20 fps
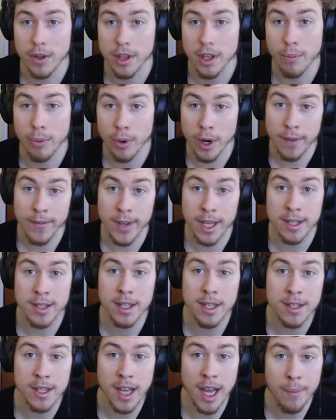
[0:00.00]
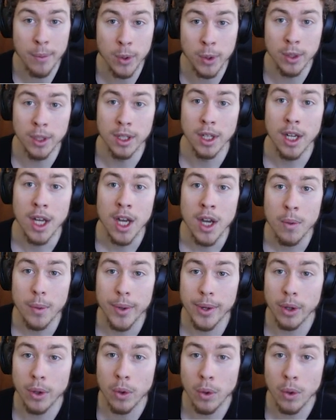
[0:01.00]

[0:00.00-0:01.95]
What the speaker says: in the previous example, we'll